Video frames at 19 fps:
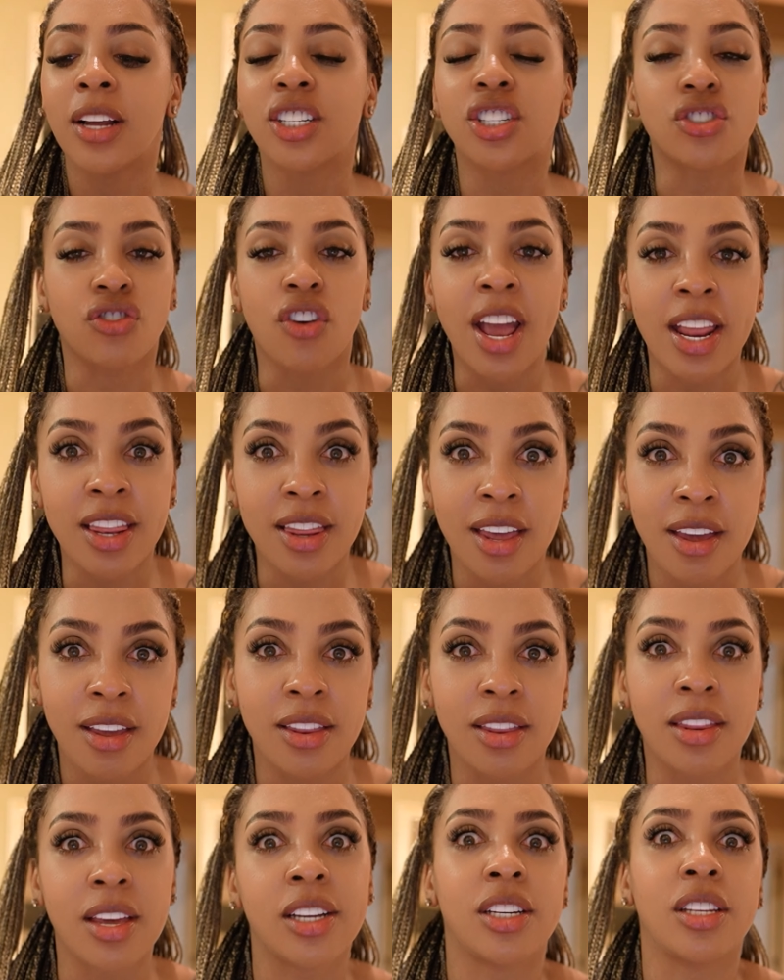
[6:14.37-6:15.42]
strength,
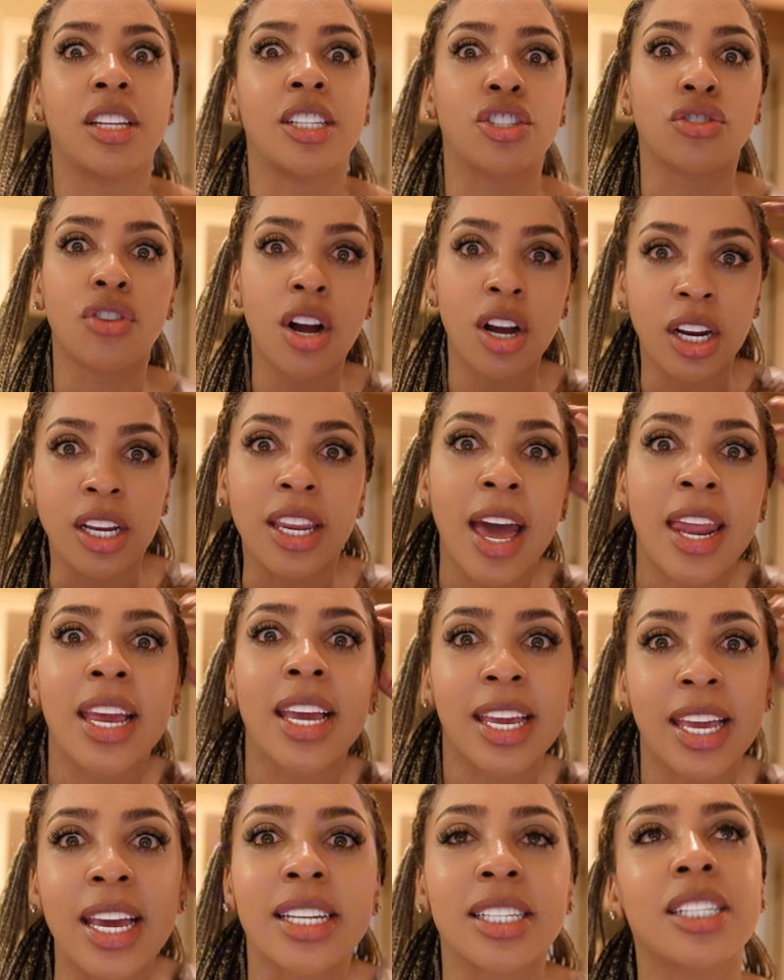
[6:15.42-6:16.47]
the stronger that
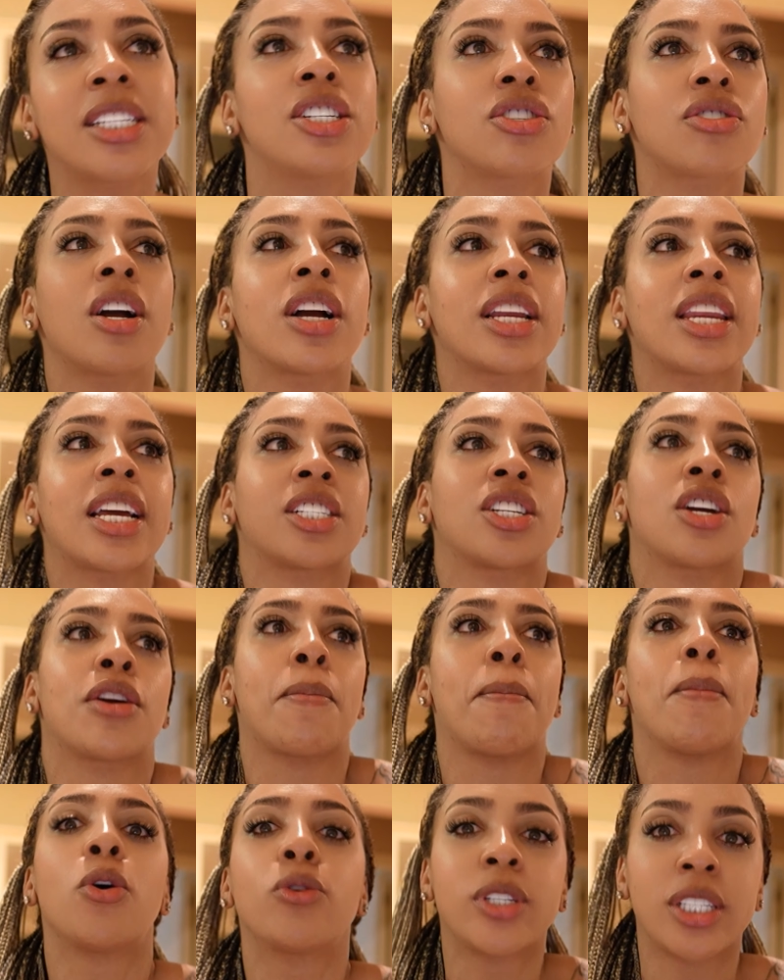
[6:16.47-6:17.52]
it gets, the stronger that your
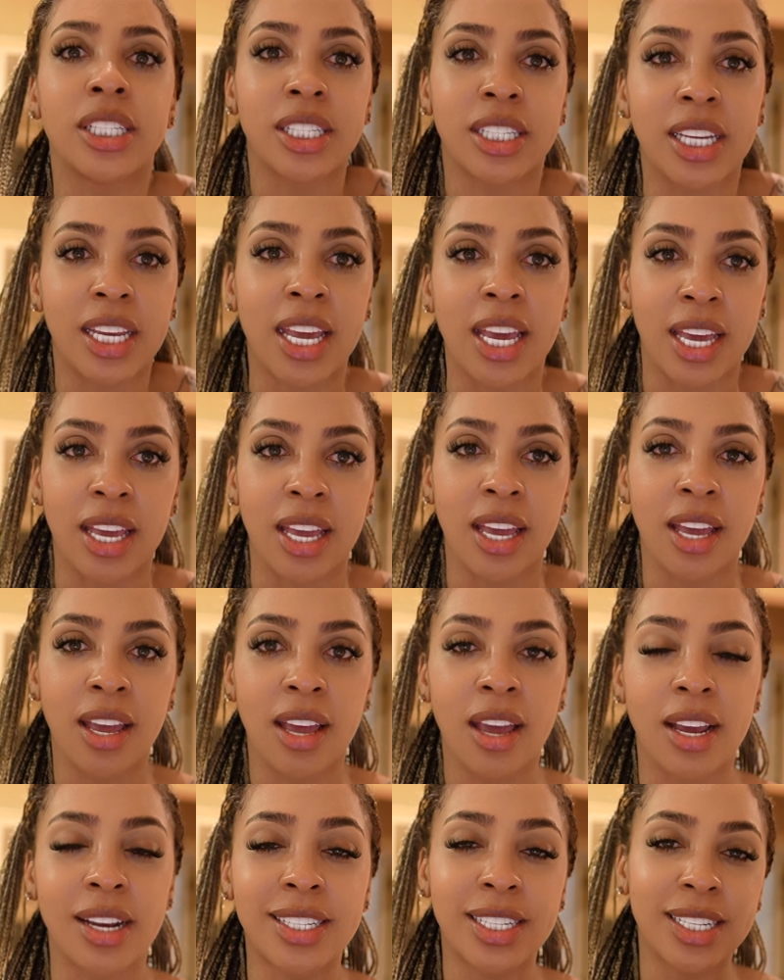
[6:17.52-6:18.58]
emotions get.
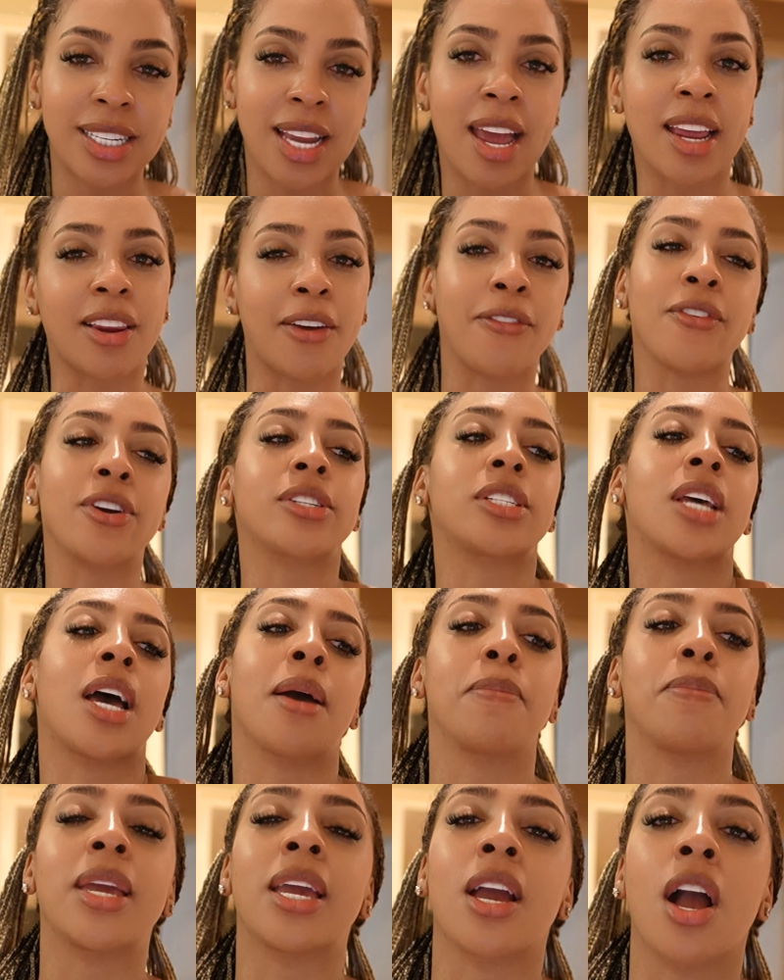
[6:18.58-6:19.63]
It's just like the first
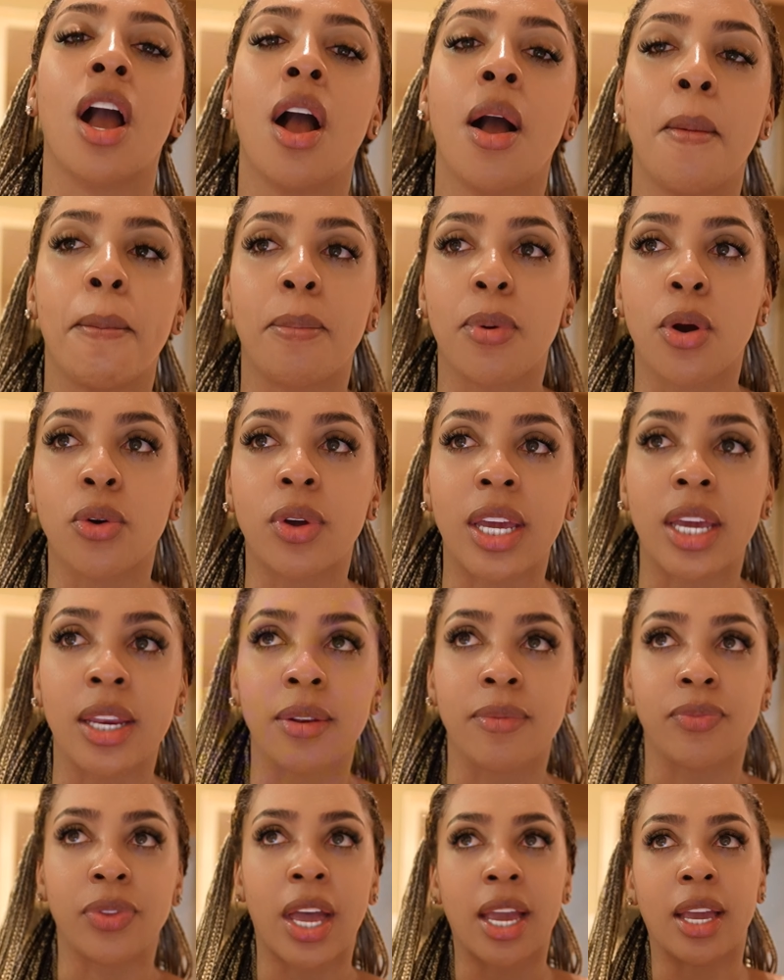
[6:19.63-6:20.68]
time being
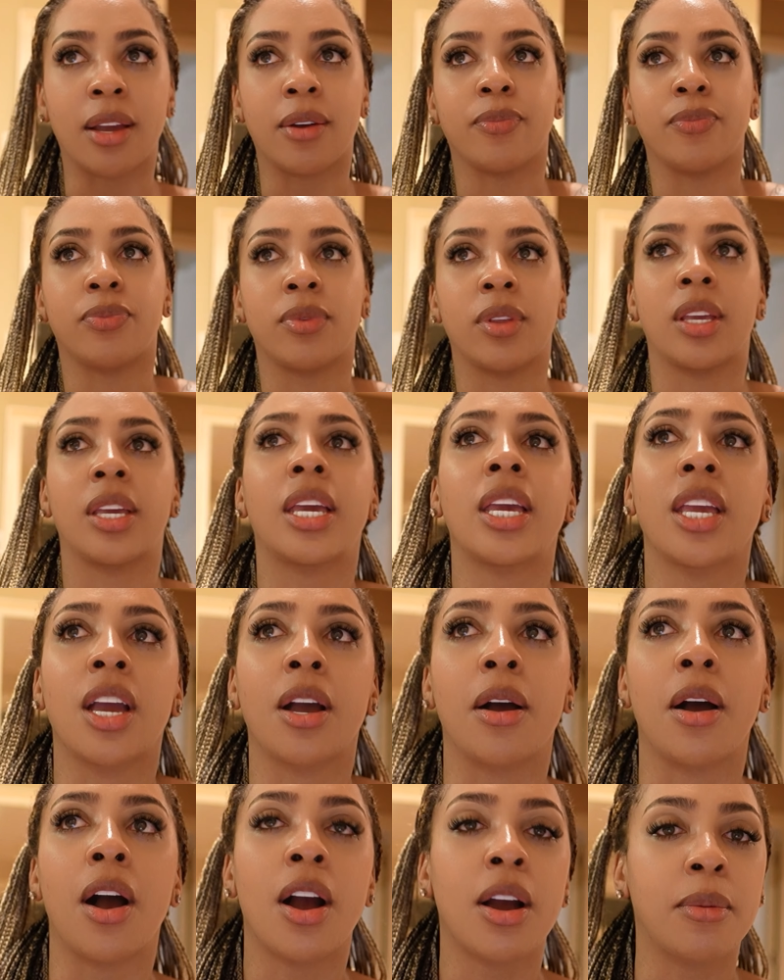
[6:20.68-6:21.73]
broken, like getting
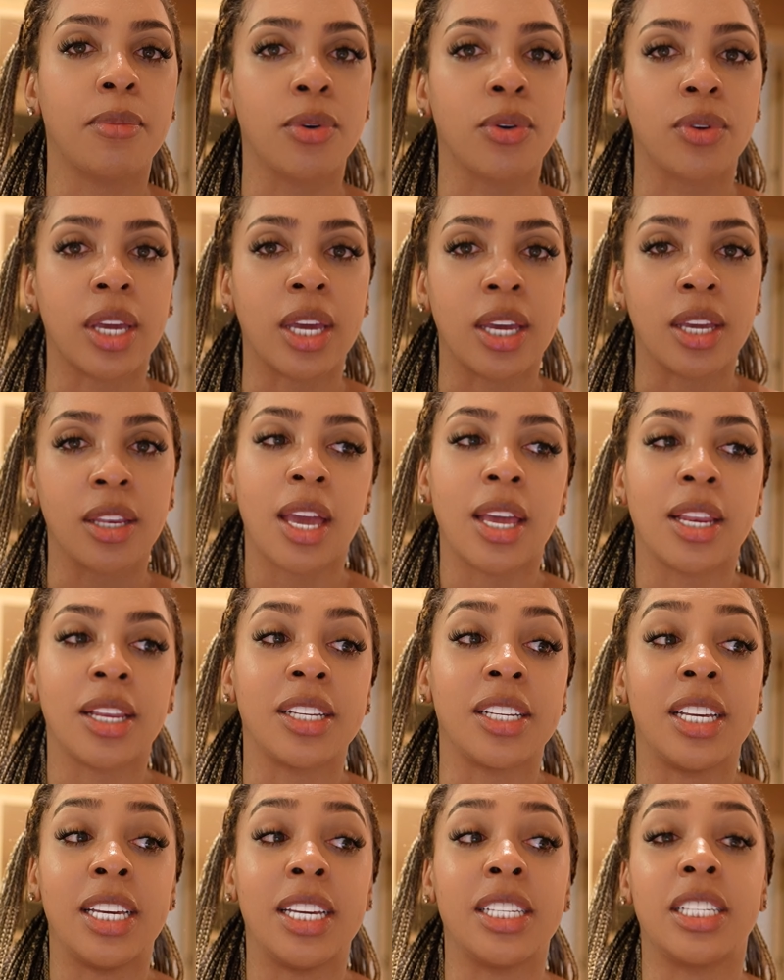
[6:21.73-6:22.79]
your heart broken, and
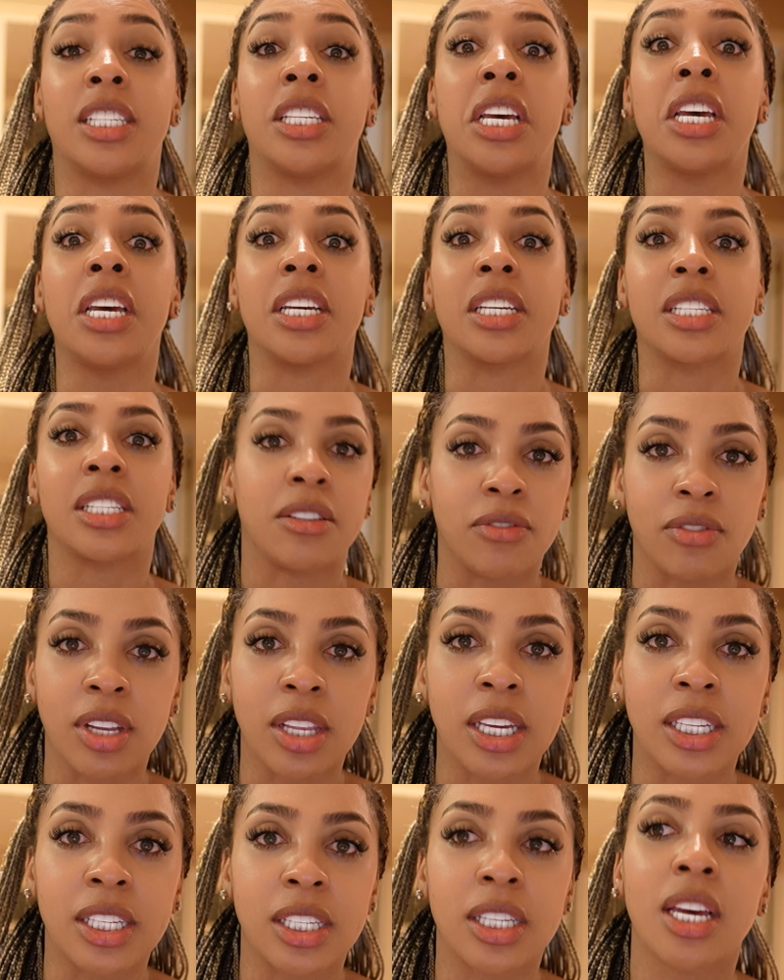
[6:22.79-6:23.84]
it sucks. It
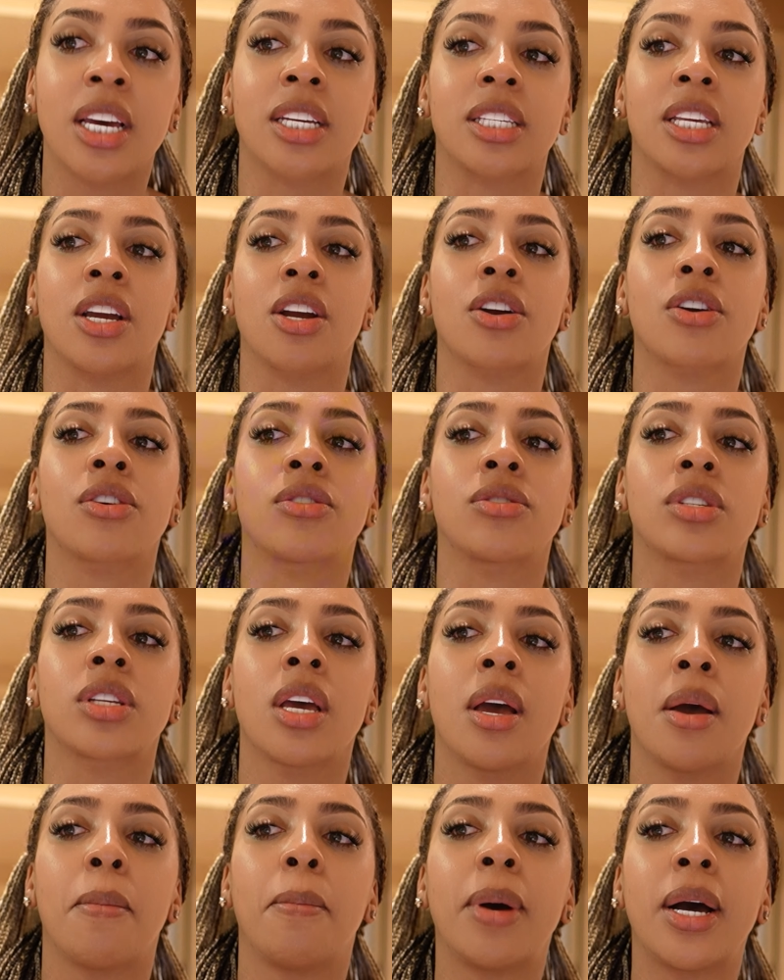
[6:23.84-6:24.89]
really sucks. It hurts.
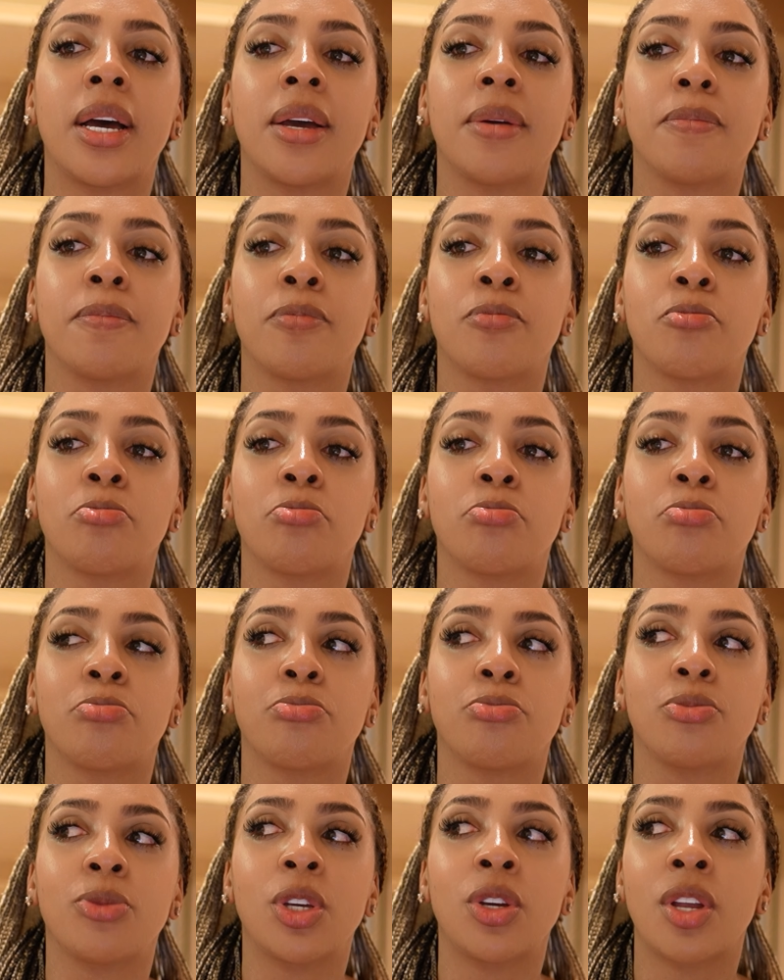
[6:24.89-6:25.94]
But,
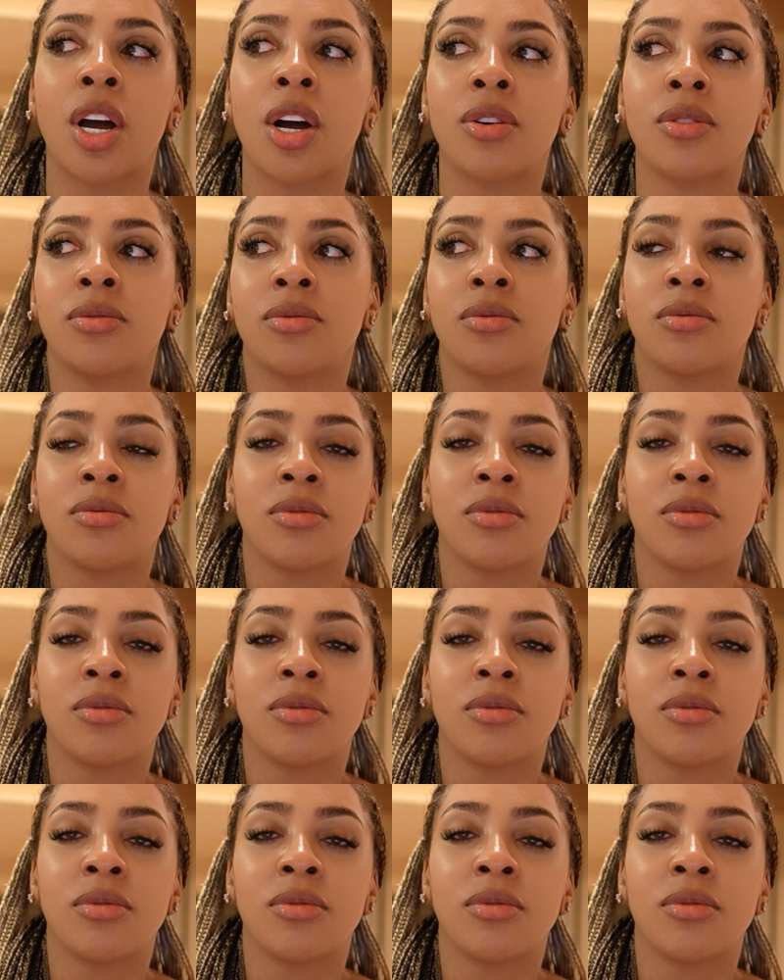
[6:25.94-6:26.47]
I